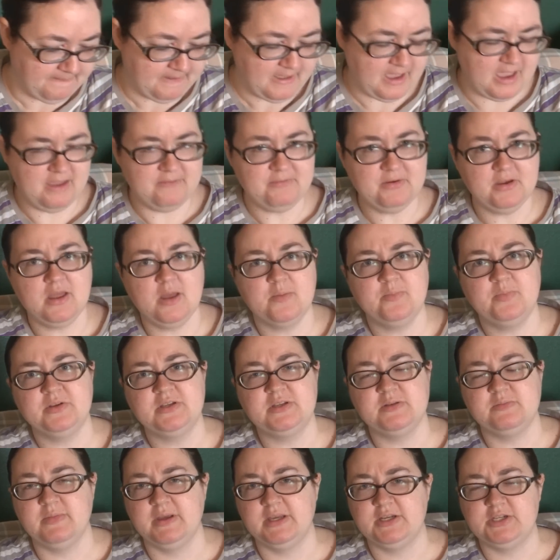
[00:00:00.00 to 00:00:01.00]
I have a couple
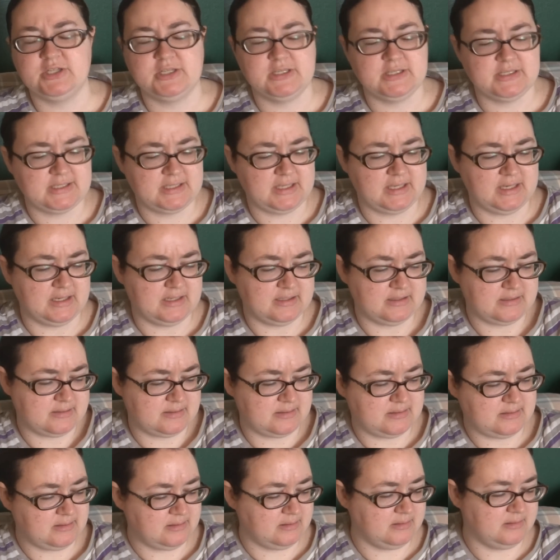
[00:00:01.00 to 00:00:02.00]
dimensions
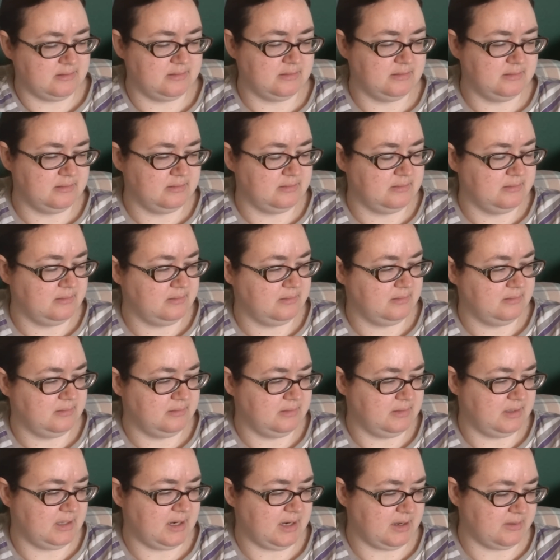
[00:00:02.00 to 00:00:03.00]
kits
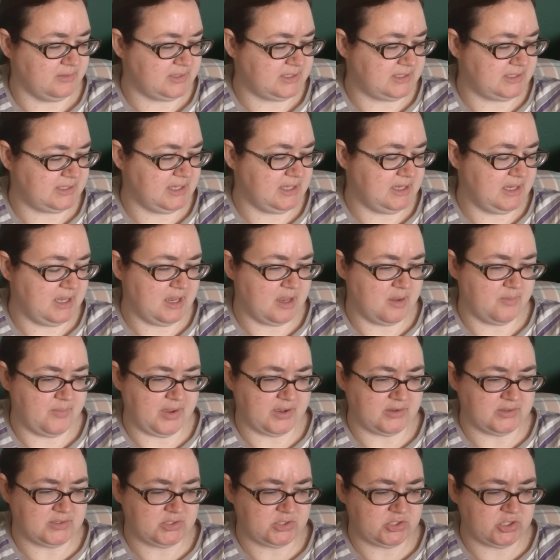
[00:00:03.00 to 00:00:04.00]
that I was thinking
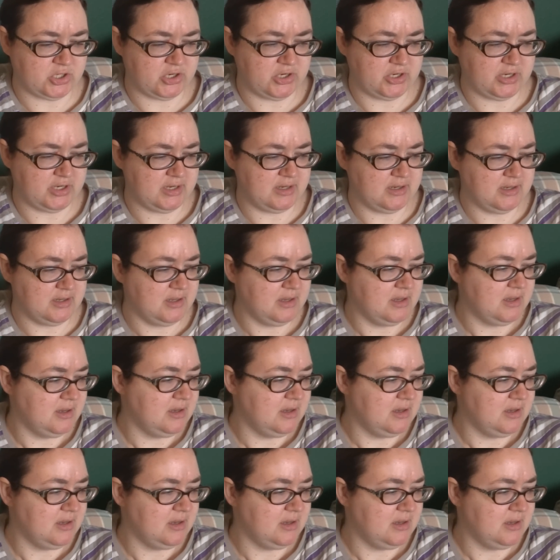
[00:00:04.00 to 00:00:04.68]
about starting